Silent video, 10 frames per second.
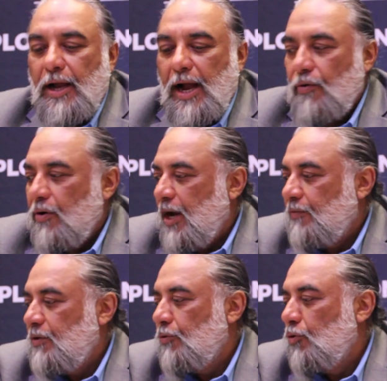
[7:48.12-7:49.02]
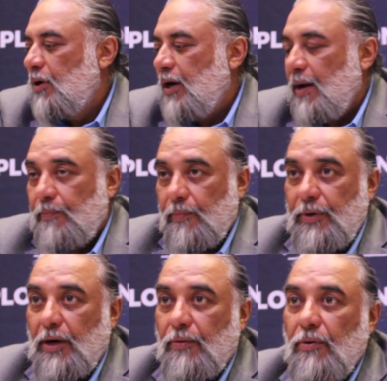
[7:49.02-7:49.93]
I don't have the Uber app
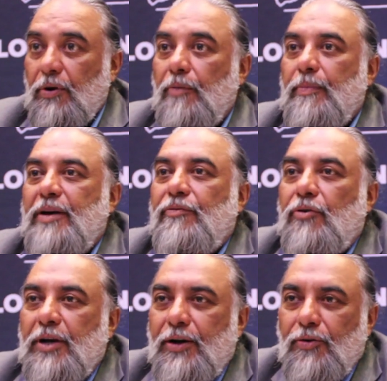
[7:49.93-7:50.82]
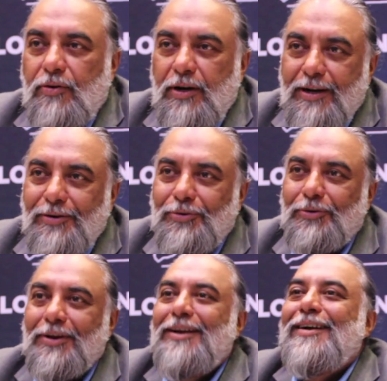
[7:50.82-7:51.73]
downloaded on my phone. I don't intend
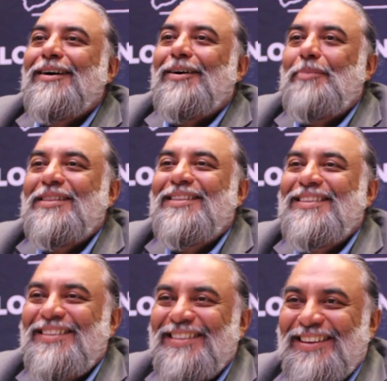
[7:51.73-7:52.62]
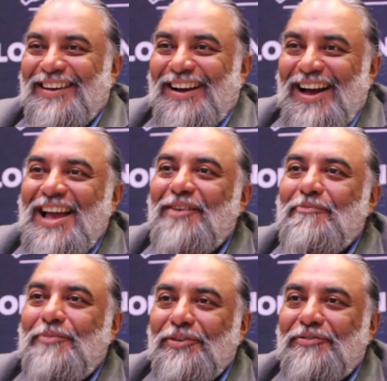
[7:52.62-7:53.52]
to, but I
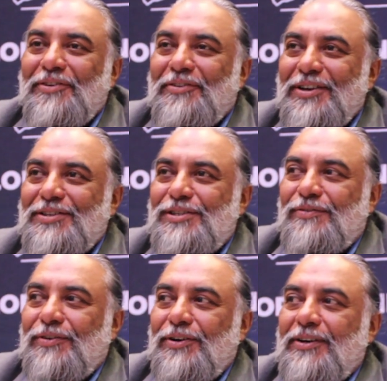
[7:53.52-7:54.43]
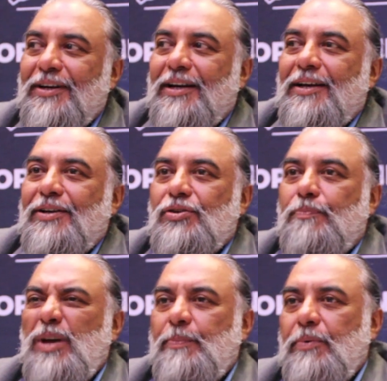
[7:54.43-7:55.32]
have different reasons for it.
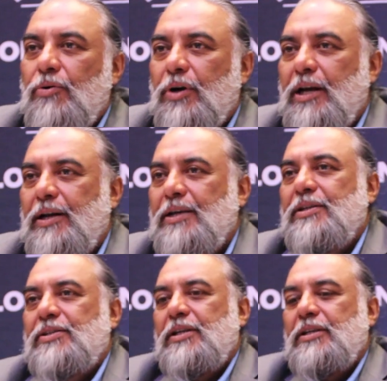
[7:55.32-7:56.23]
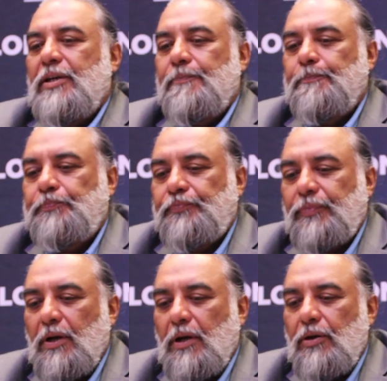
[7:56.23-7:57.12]
So people look at us and say that
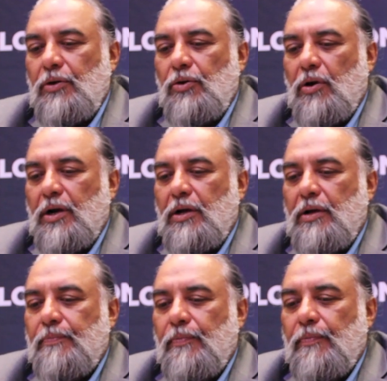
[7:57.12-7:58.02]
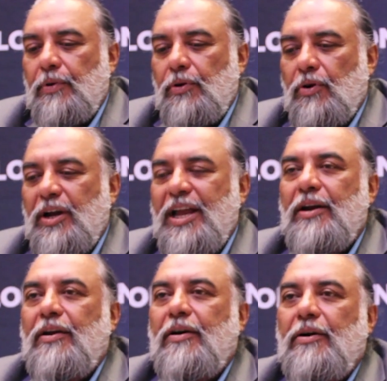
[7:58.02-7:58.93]
you're
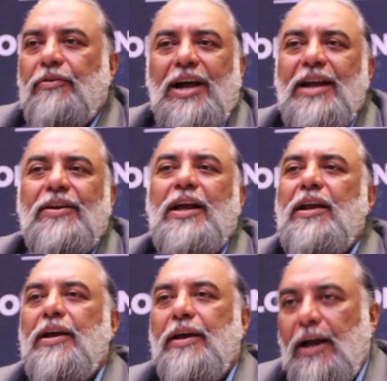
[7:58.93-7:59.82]
a ride-hailing